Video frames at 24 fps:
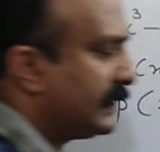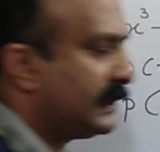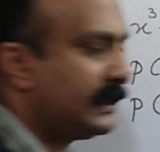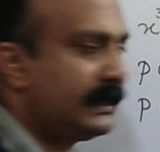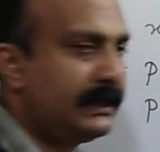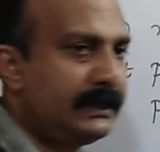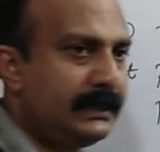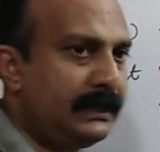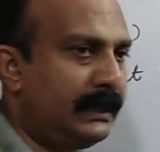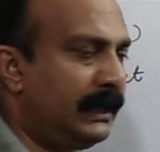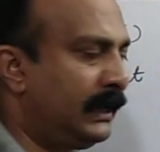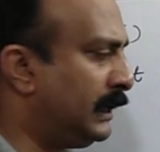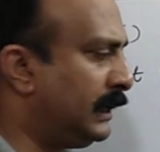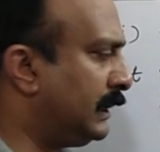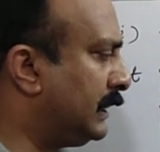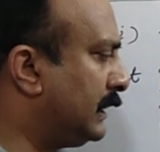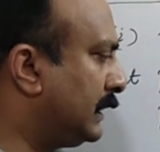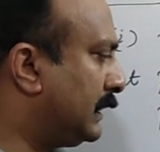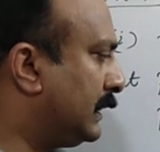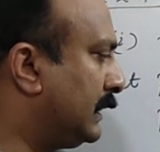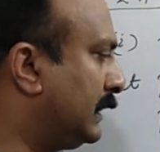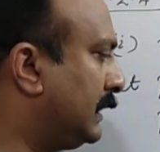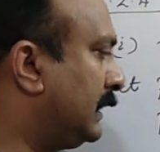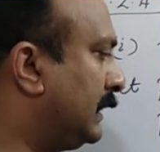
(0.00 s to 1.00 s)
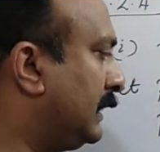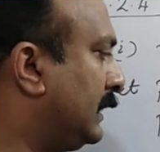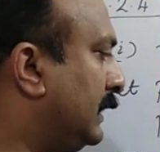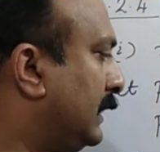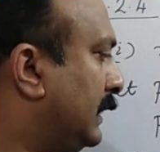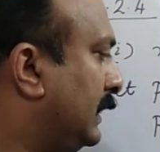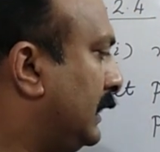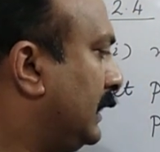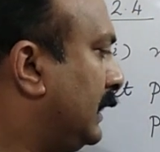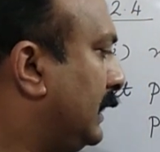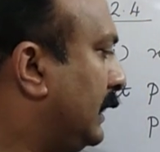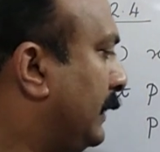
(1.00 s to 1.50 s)
See,
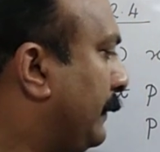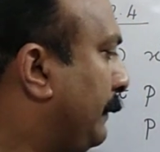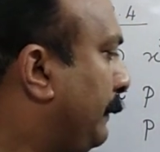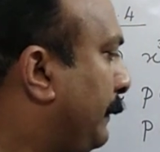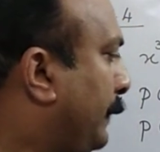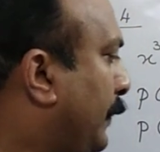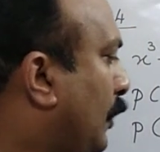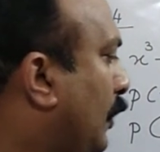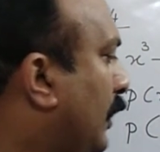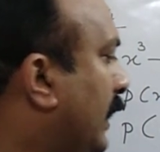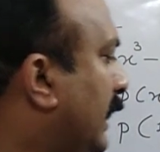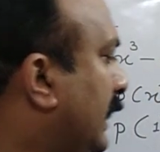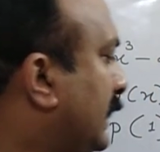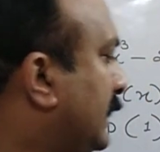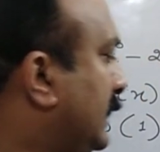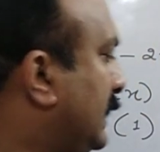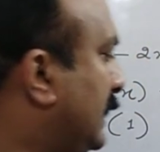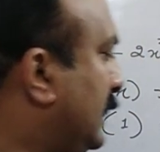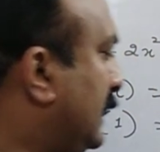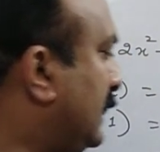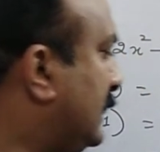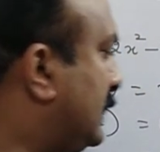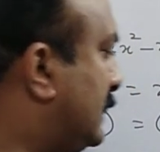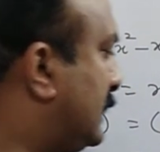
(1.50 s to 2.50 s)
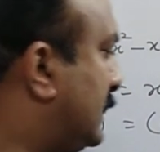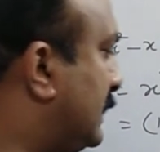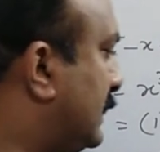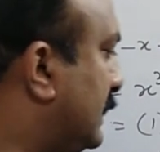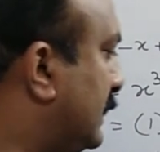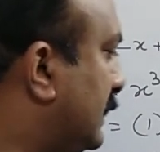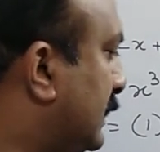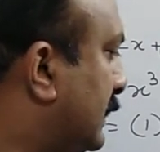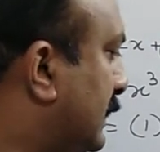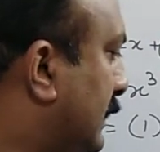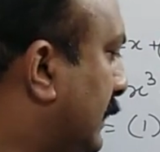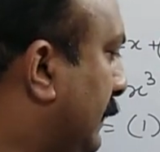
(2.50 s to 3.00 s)
product
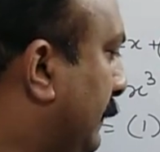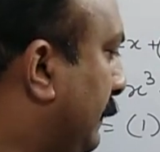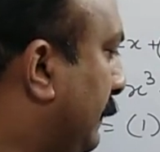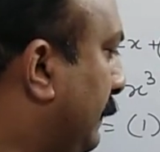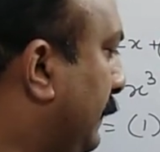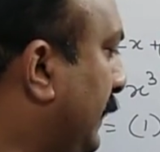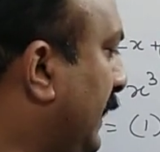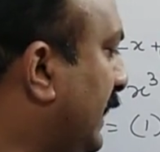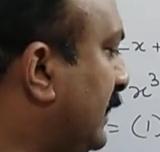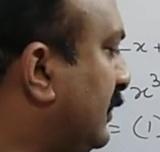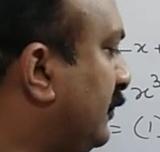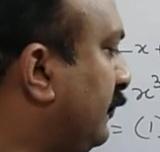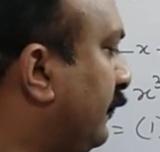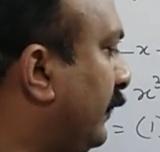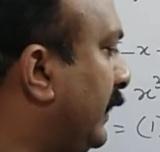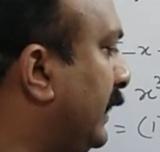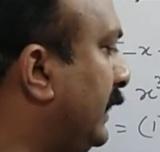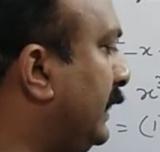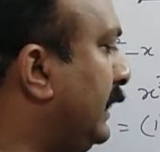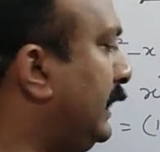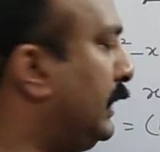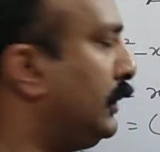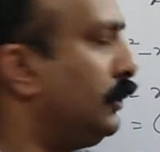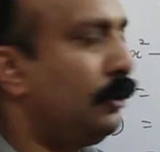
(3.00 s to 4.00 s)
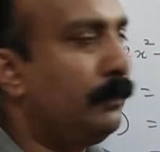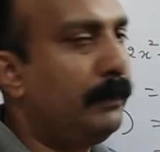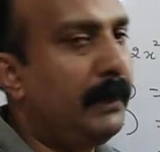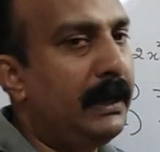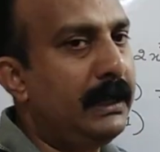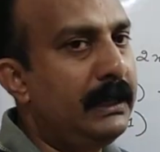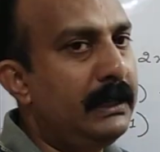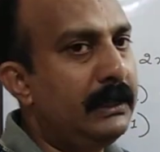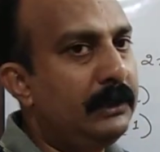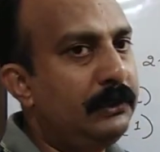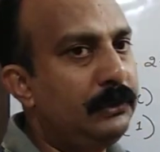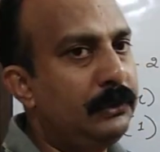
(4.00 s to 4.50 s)
is plus 1 into
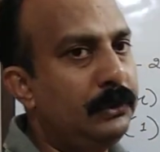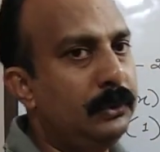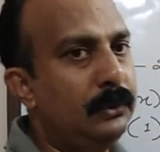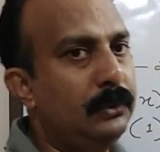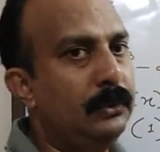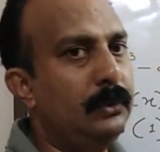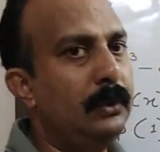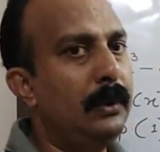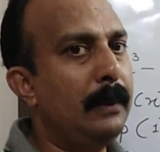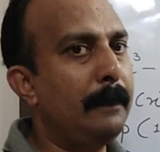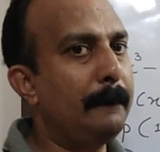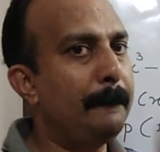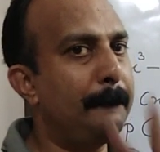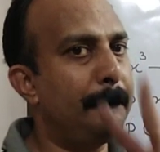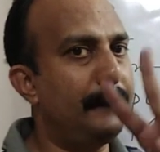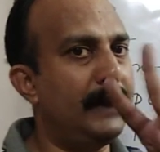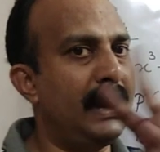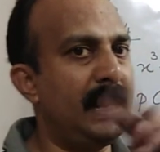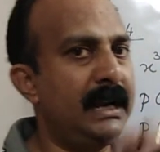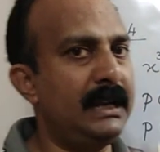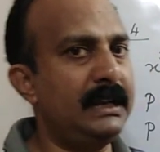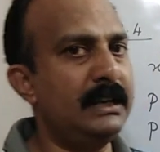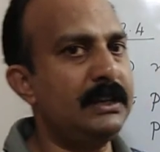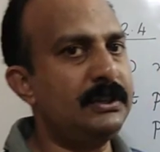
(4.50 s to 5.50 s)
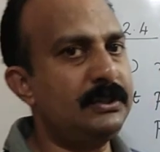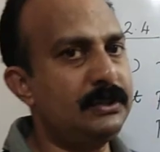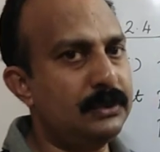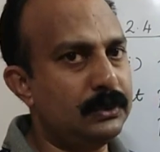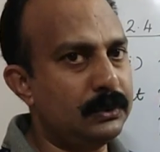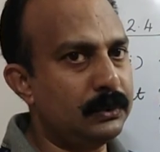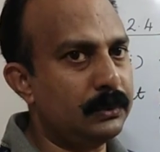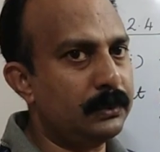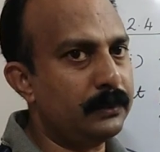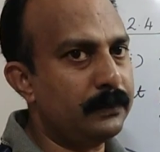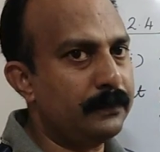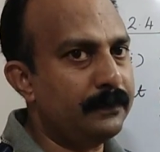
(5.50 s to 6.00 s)
minus 2 minus
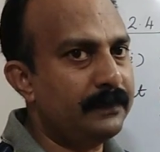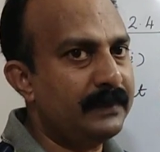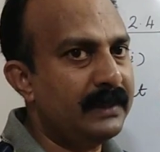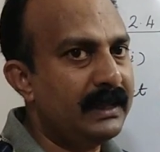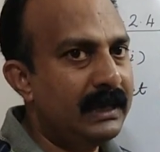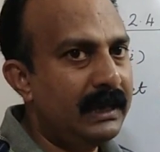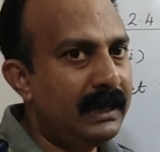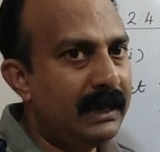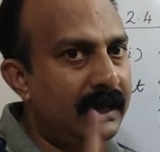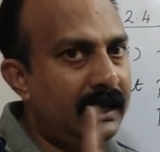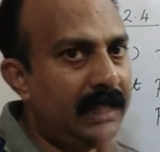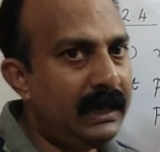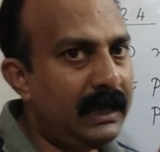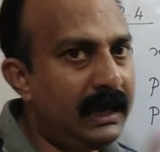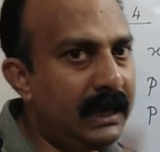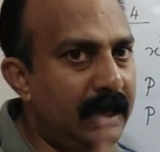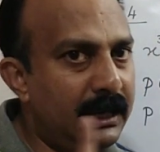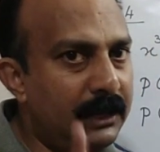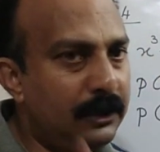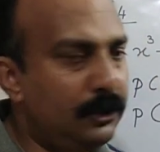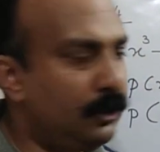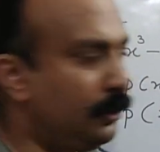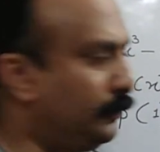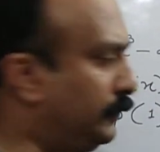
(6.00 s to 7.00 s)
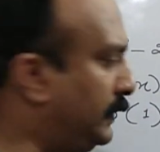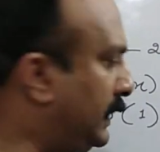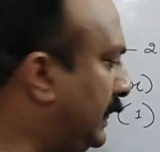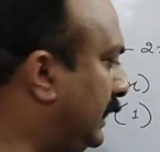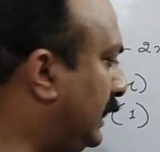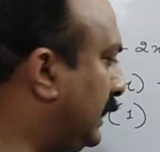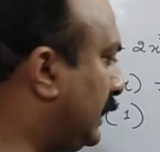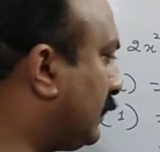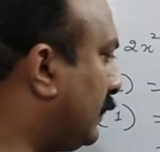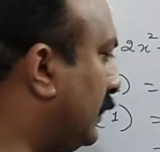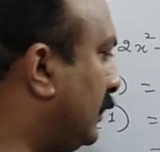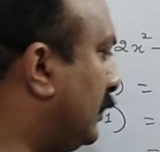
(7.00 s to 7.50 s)
2. A into
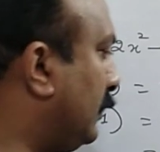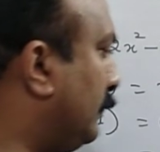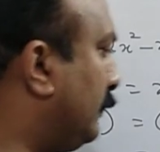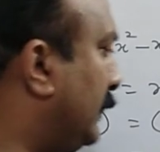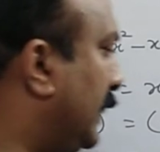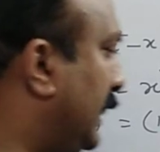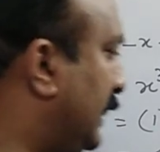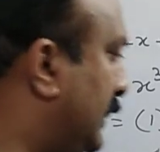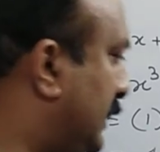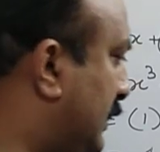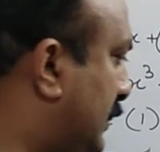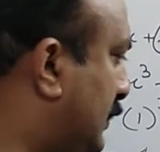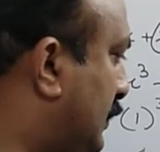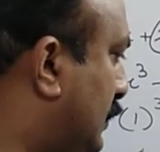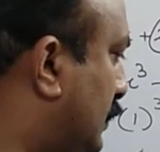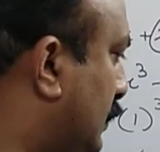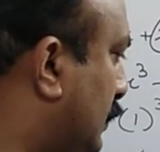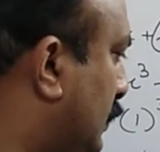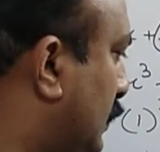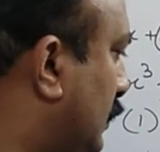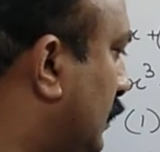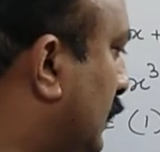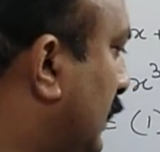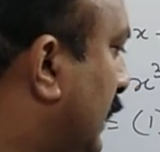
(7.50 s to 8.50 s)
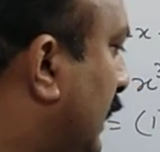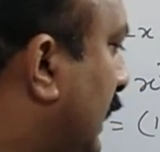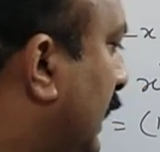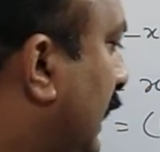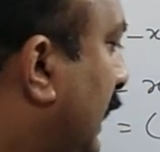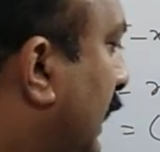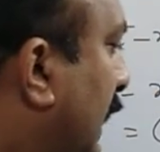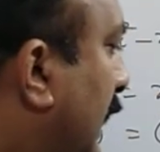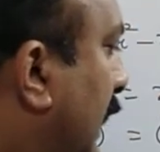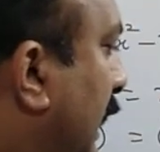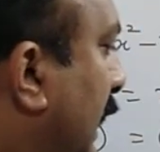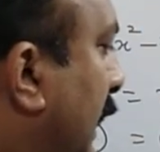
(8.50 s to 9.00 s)
b equal to minus 2.
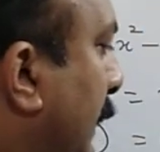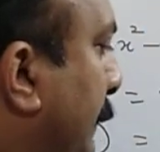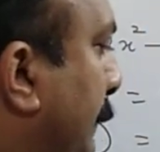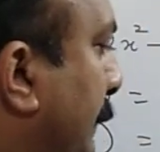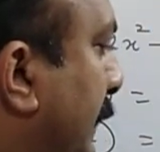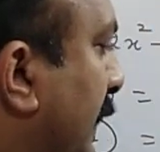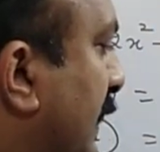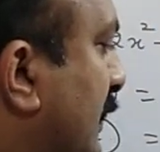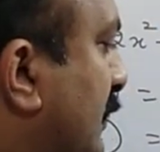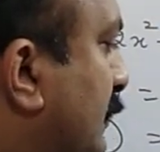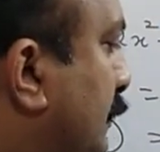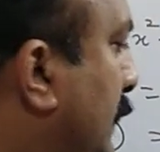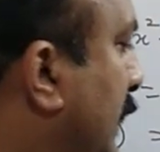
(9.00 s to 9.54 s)
A plus